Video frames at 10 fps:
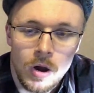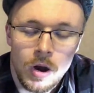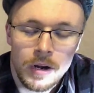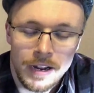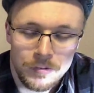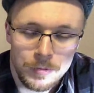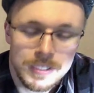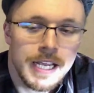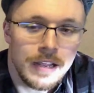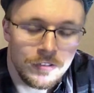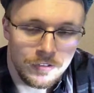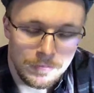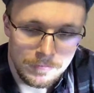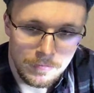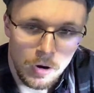on
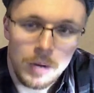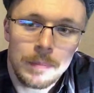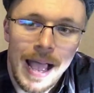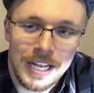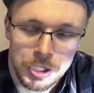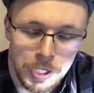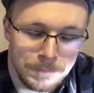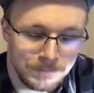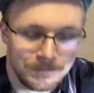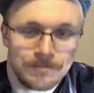expertise, on passion.